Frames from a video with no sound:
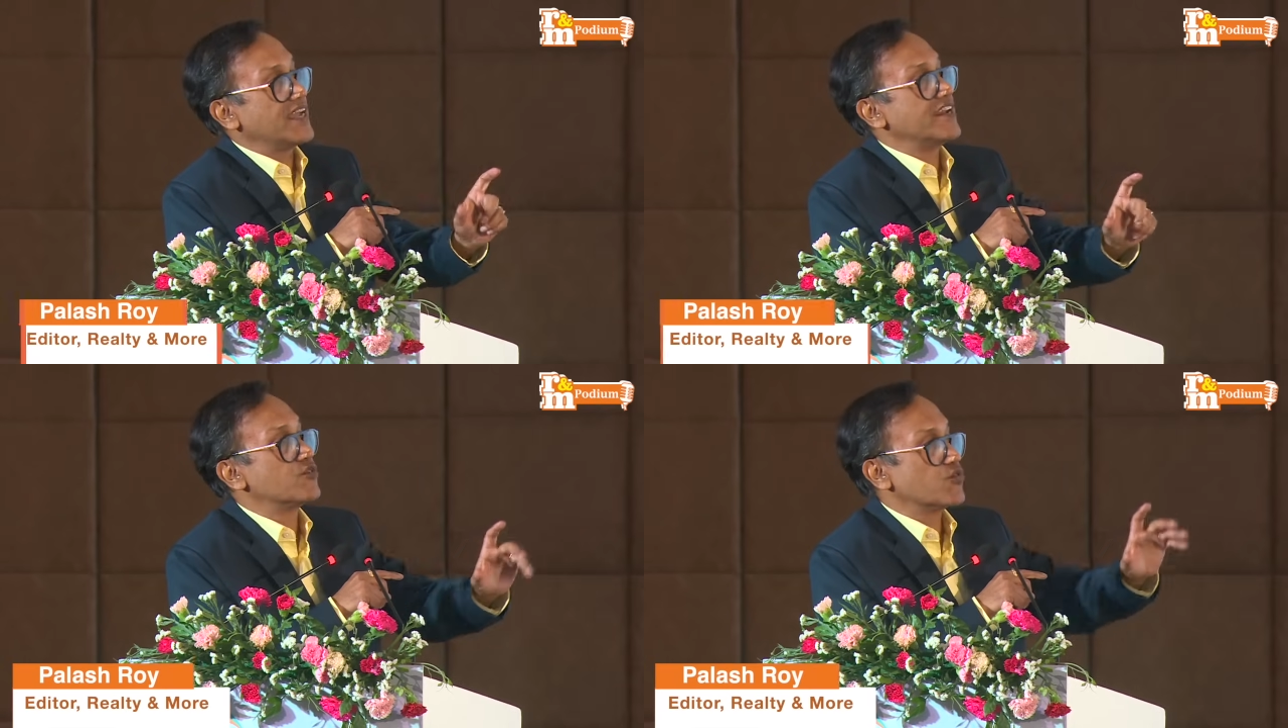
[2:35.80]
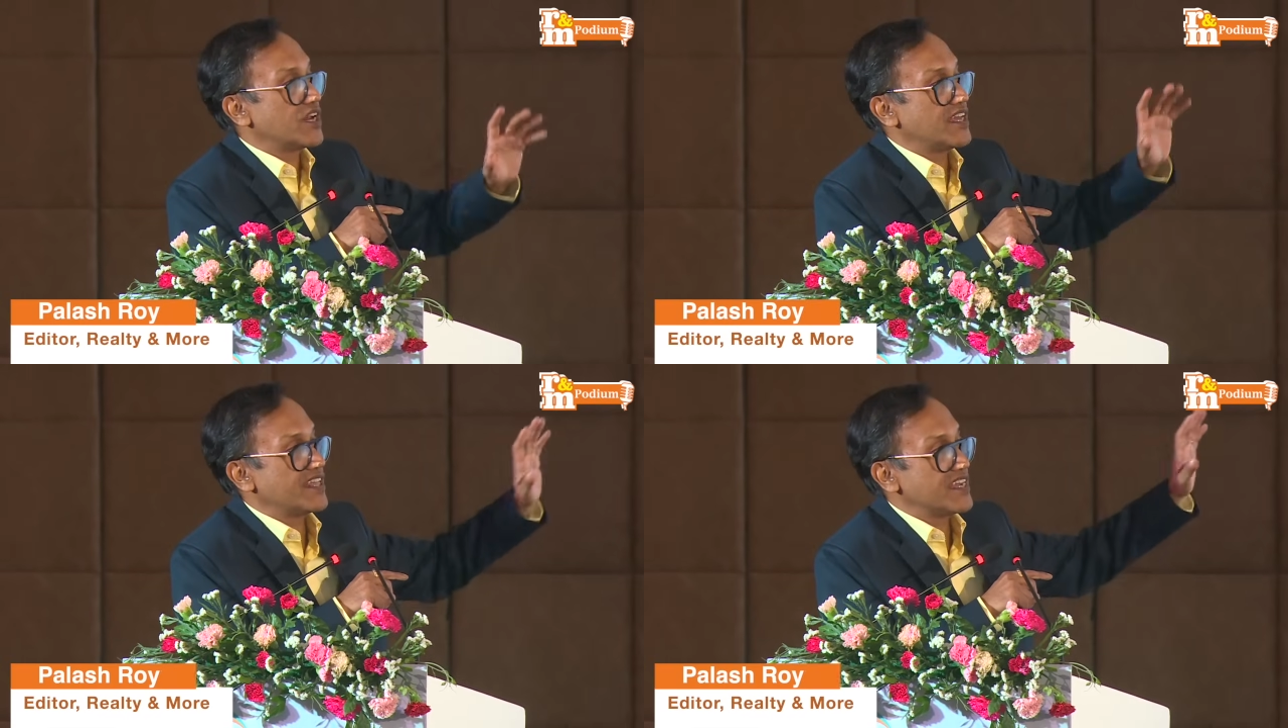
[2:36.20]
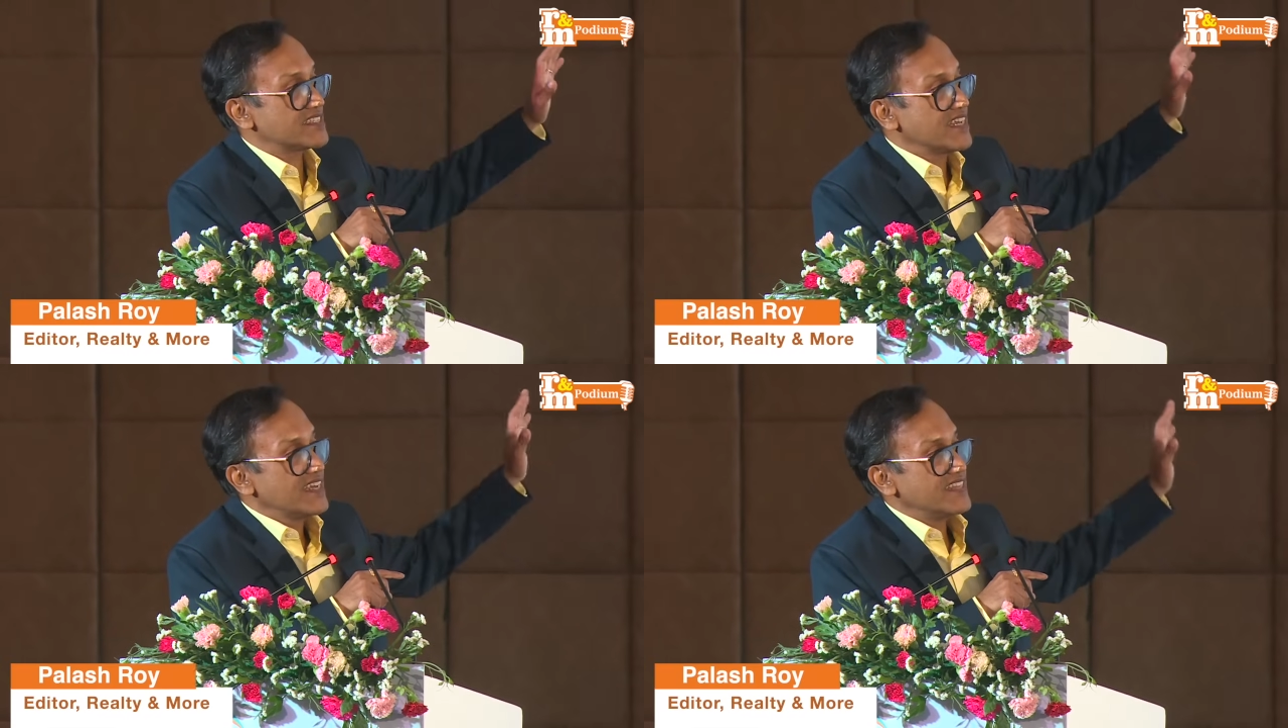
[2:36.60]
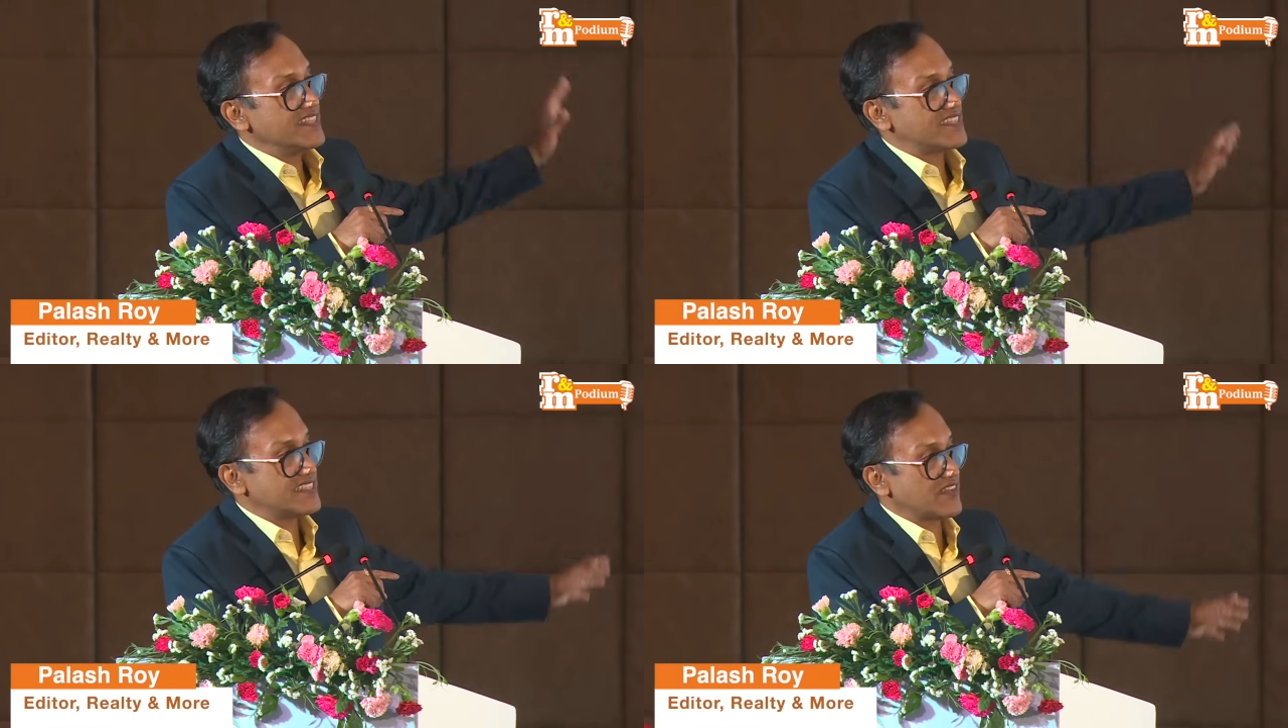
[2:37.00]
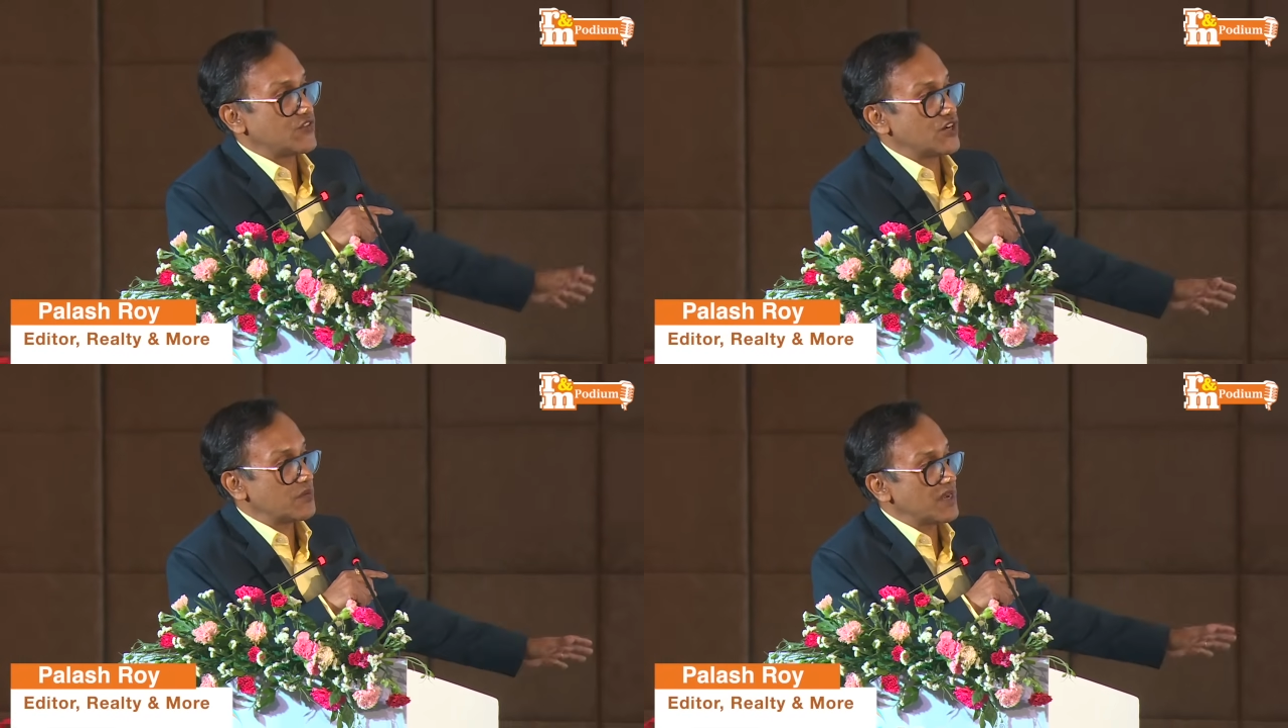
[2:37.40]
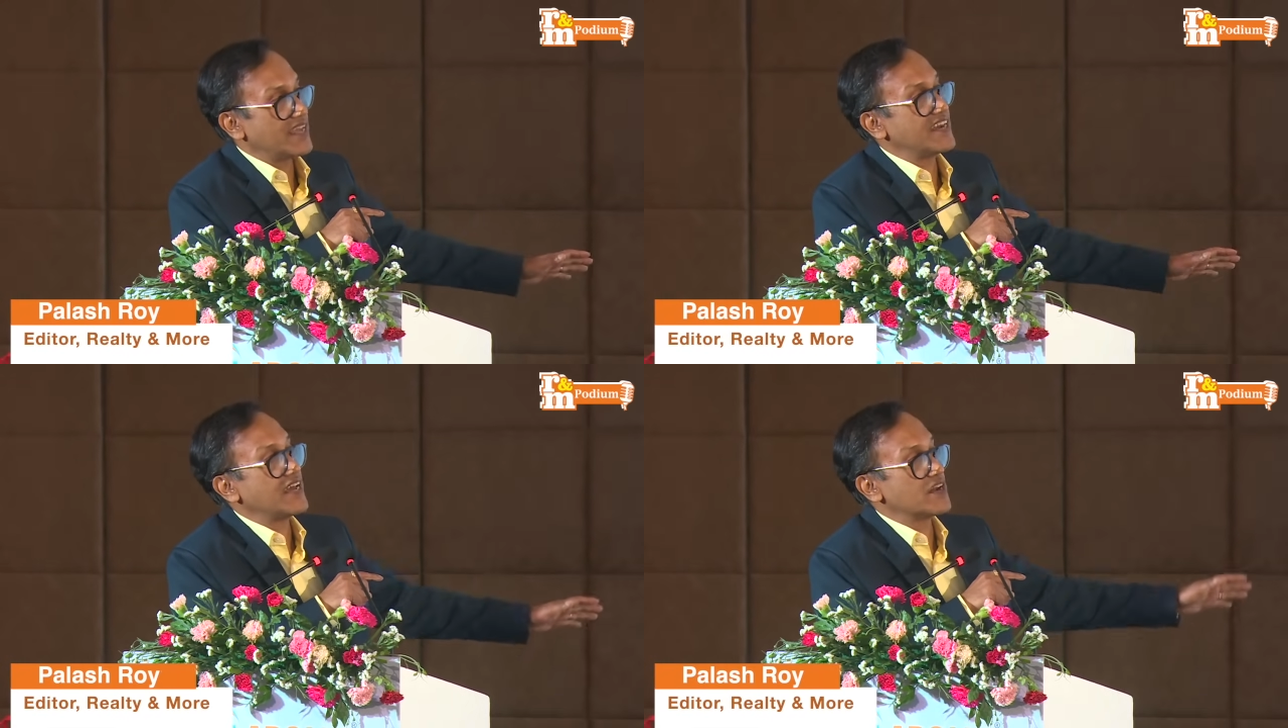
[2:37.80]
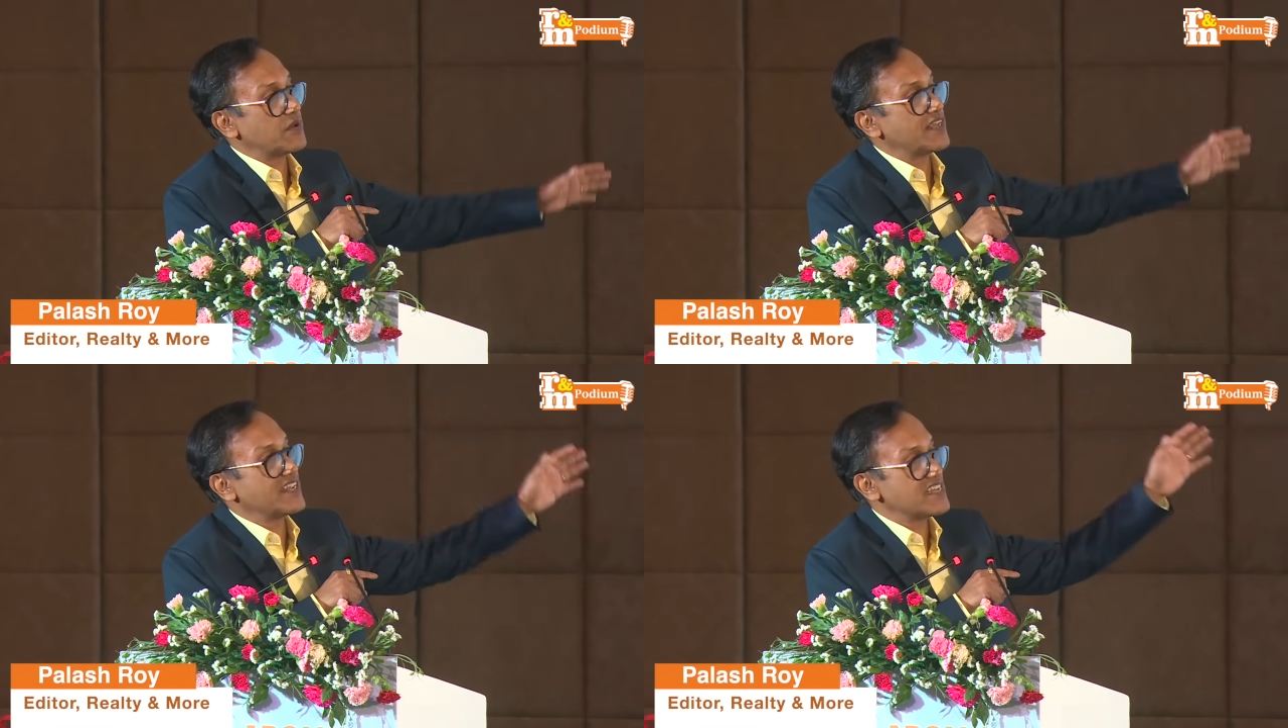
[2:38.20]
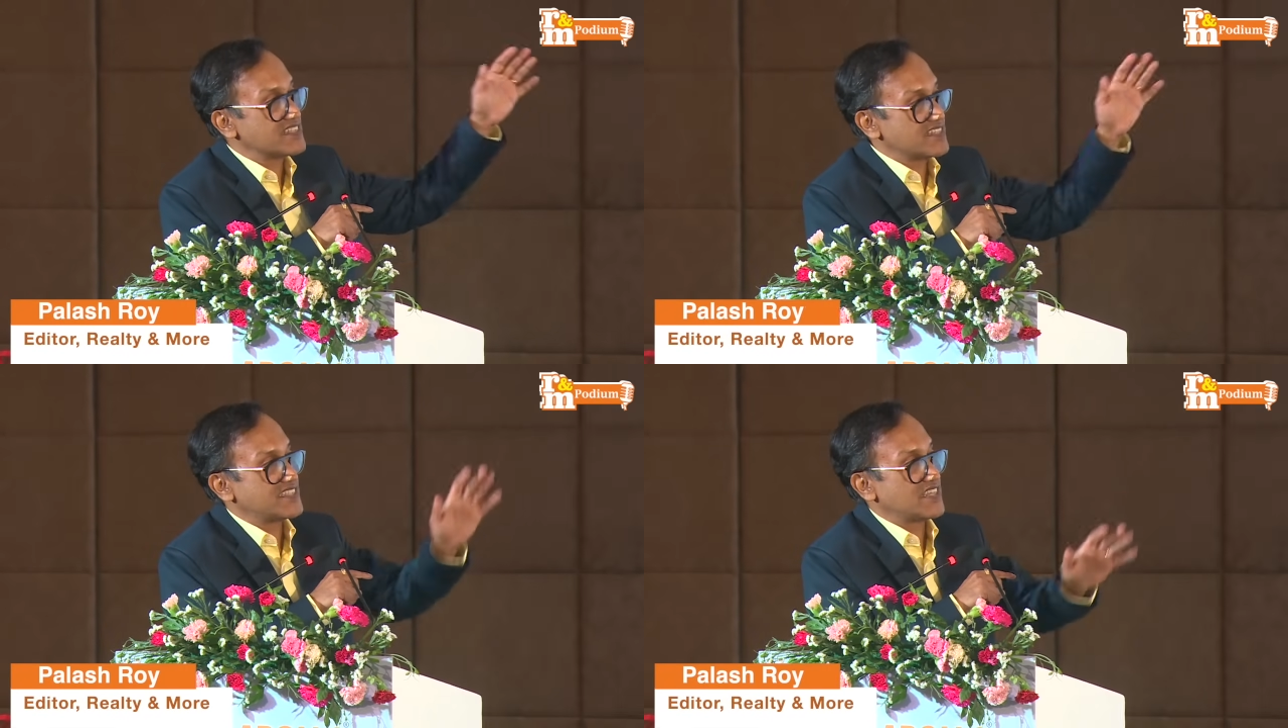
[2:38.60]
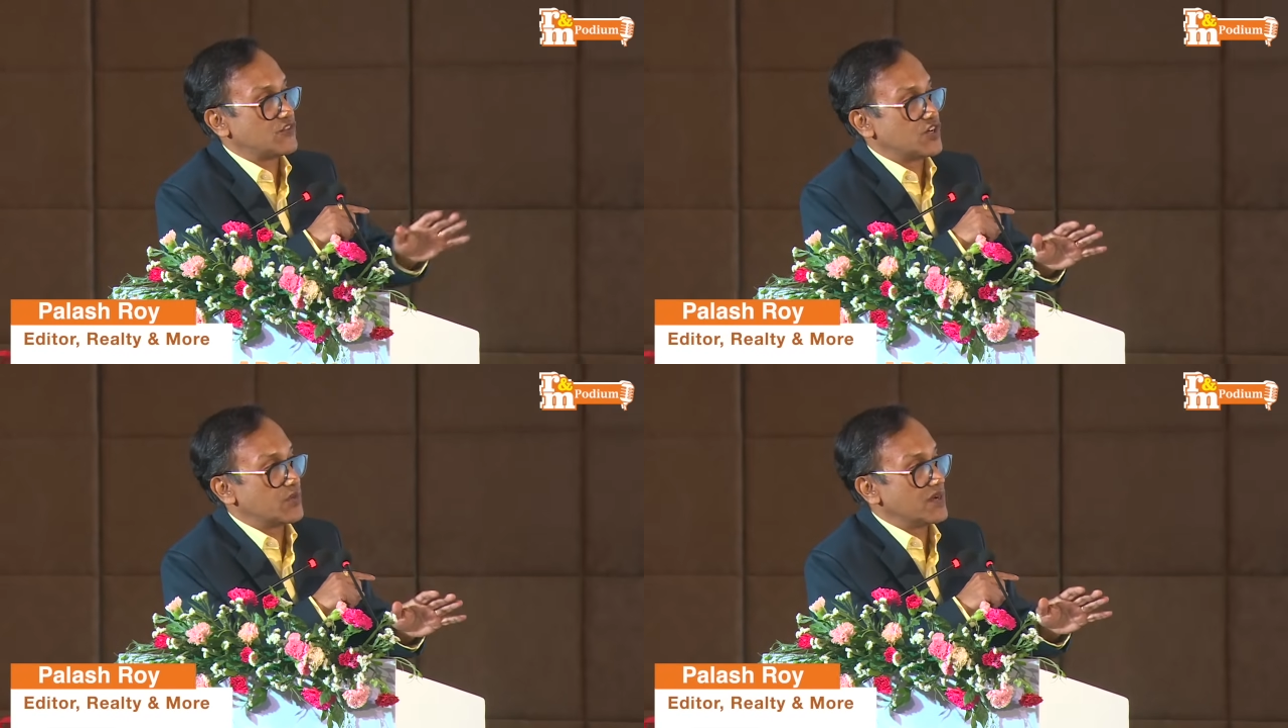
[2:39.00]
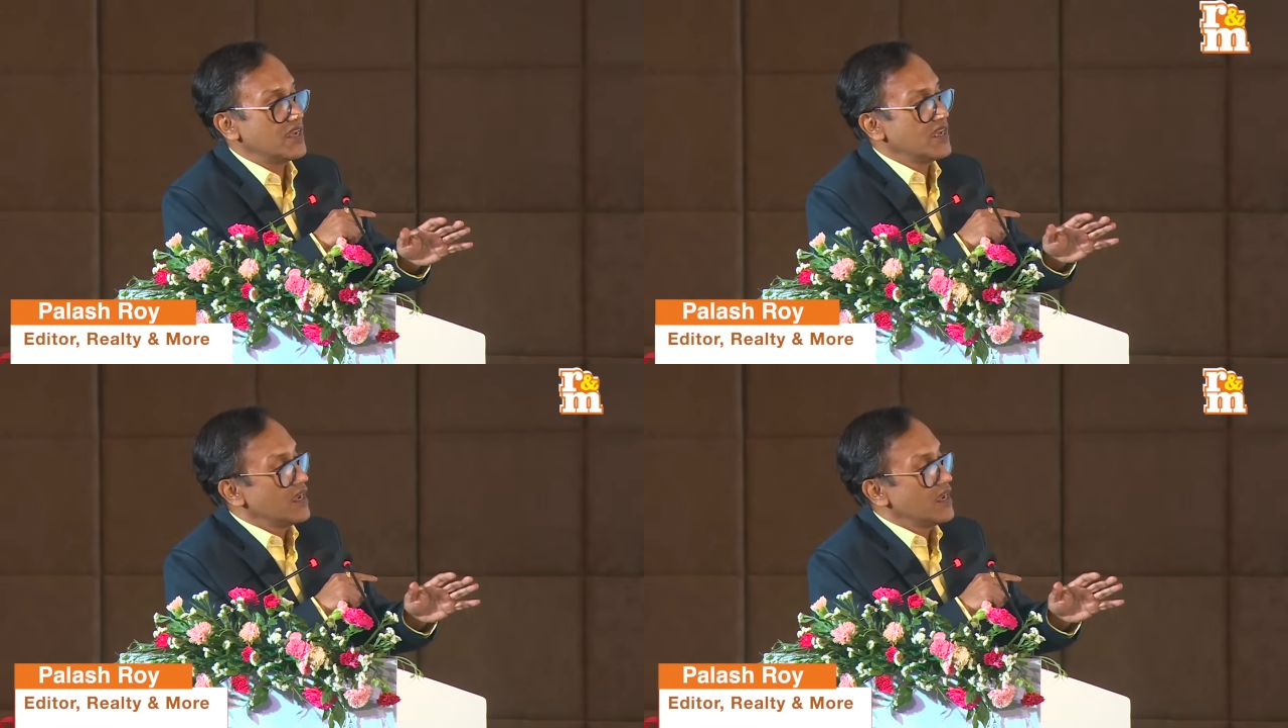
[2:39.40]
In rural areas, this is affordable, and in urban areas, this is affordable.